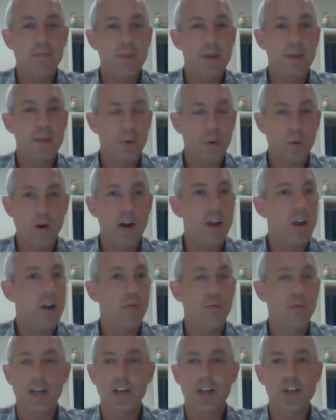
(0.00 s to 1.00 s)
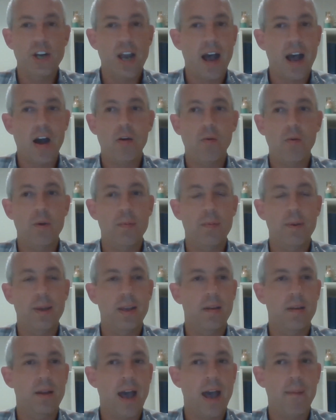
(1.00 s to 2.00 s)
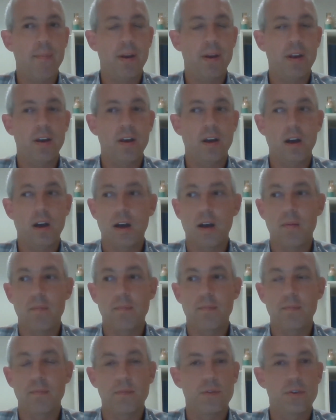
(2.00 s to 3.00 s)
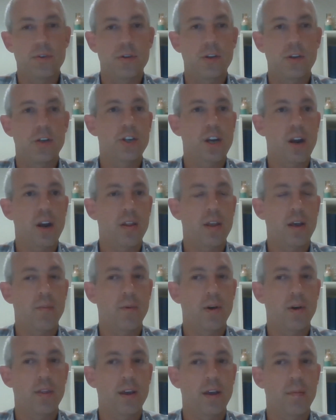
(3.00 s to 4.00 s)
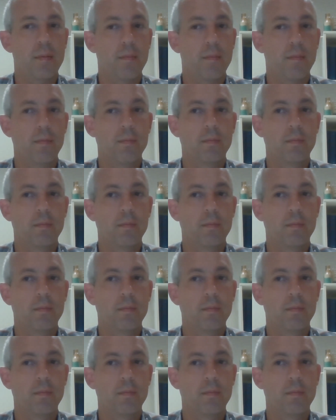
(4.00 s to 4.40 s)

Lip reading: If people want to reach out, we'd be happy to share them with them.